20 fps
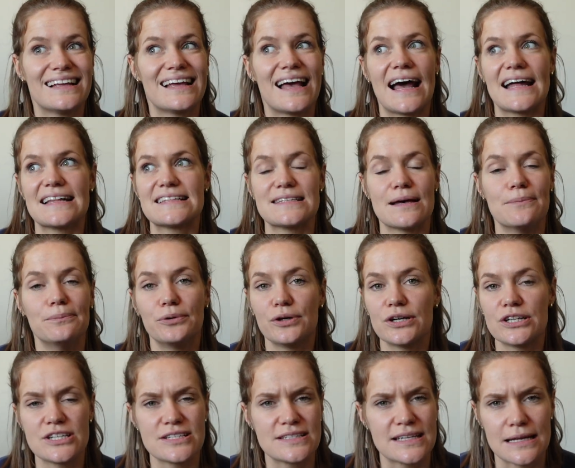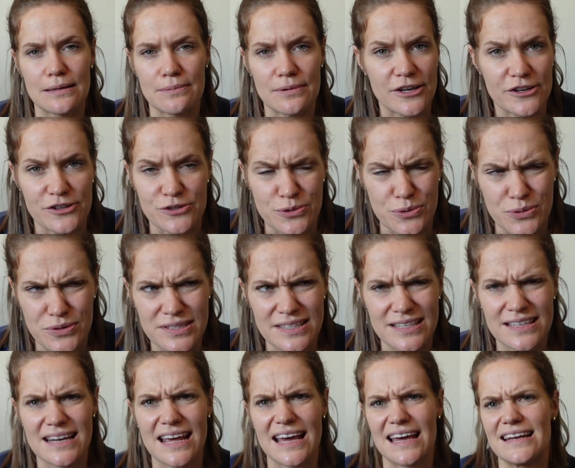at some point she's going to be
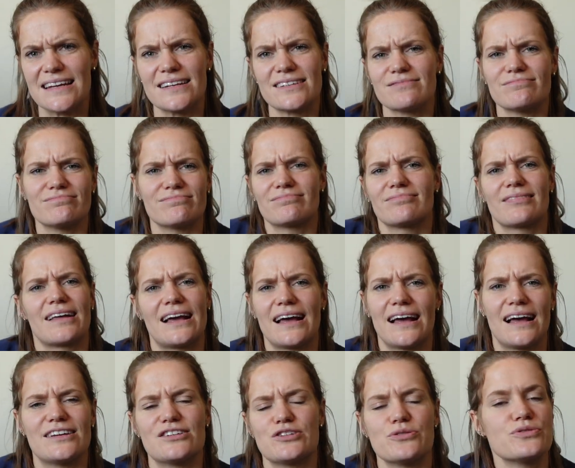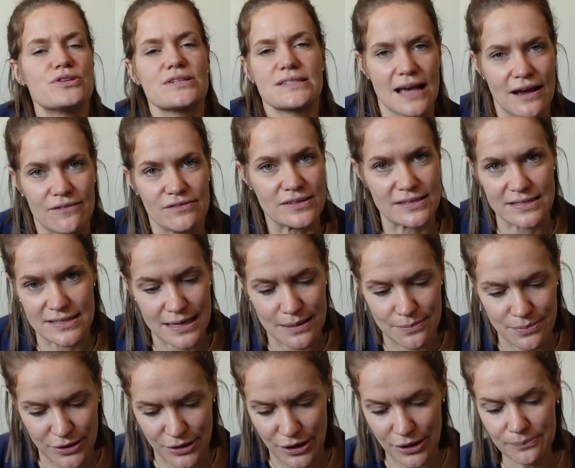exhausted and she'll just have to
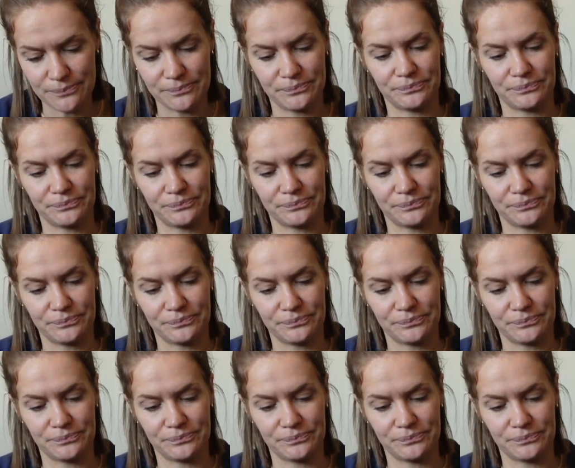sleep, you know?